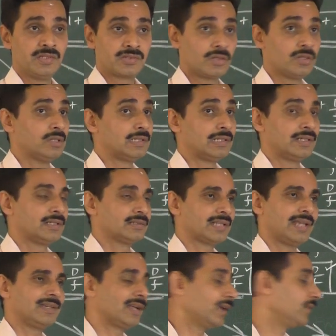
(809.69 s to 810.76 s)
So
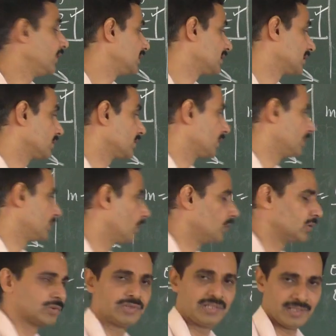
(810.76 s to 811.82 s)
sign conventions don't
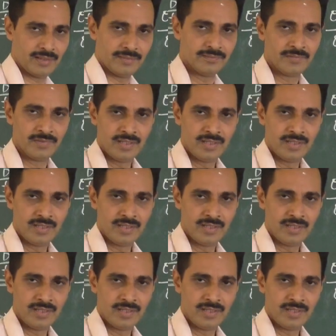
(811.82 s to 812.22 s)
hold good here.